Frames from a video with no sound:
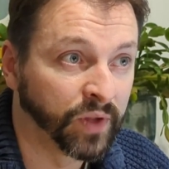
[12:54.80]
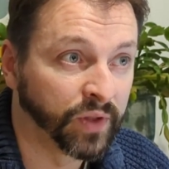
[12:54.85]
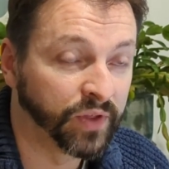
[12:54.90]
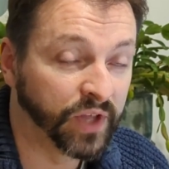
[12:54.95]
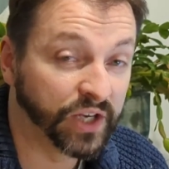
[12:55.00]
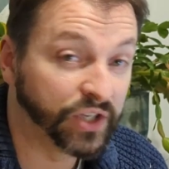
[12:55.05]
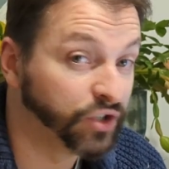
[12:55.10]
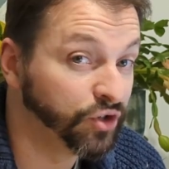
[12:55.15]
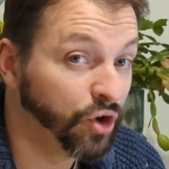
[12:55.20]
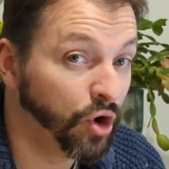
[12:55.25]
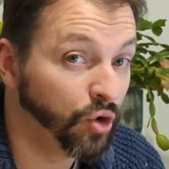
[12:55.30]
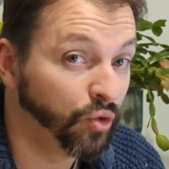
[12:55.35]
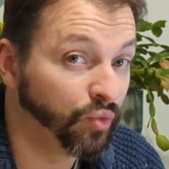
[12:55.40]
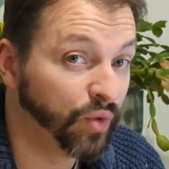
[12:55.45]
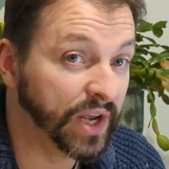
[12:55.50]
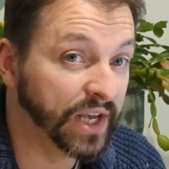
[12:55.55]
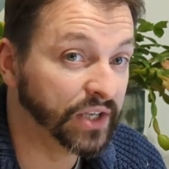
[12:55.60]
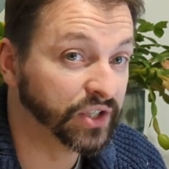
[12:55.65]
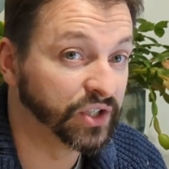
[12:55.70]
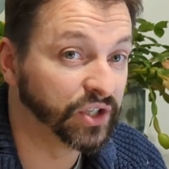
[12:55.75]
there's no
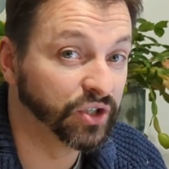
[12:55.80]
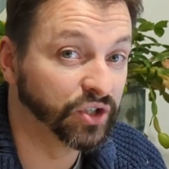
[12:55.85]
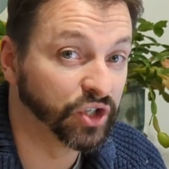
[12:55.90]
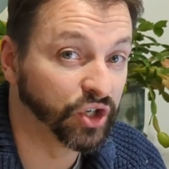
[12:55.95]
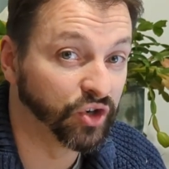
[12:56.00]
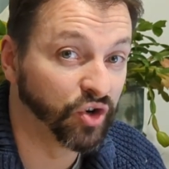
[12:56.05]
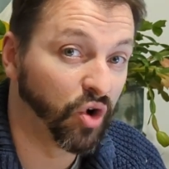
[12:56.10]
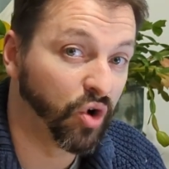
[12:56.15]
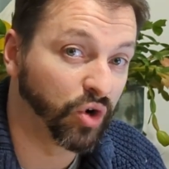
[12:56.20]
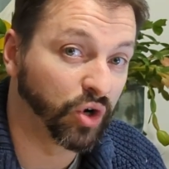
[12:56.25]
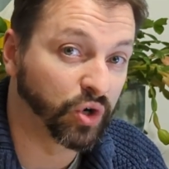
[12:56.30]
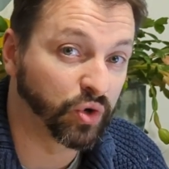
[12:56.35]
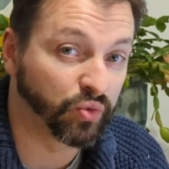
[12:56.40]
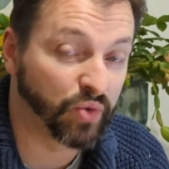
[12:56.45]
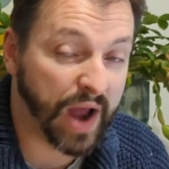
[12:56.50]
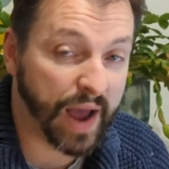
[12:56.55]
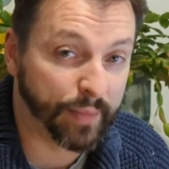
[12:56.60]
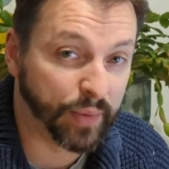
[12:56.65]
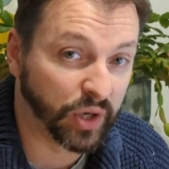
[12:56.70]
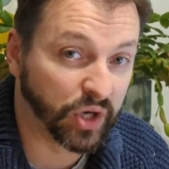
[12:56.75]
reason to not
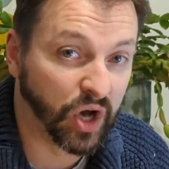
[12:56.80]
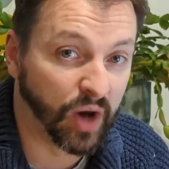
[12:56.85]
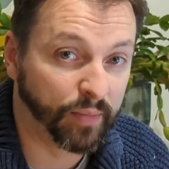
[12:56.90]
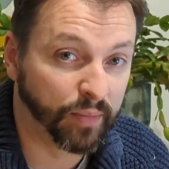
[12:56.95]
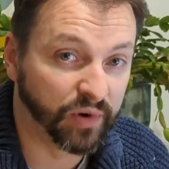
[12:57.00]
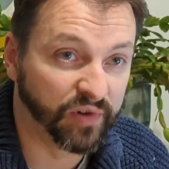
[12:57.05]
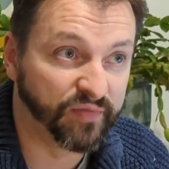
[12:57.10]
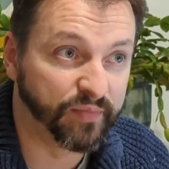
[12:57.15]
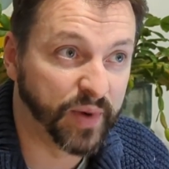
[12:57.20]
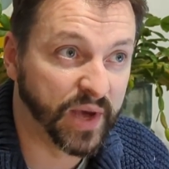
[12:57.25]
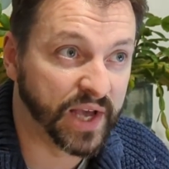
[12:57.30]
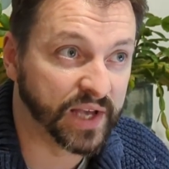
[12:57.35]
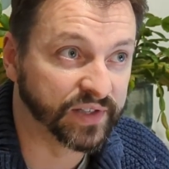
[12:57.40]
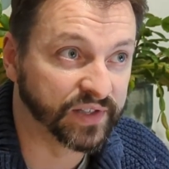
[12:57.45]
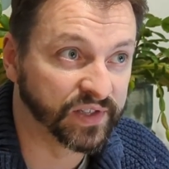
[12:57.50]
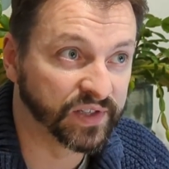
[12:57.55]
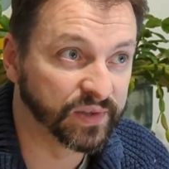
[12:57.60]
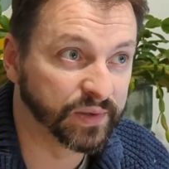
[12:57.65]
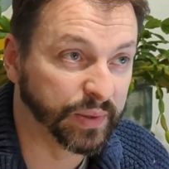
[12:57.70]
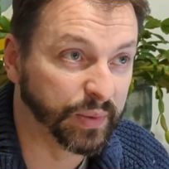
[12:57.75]
grab a couple of
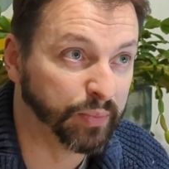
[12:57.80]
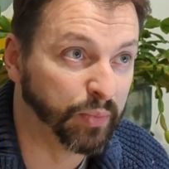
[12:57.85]
bits.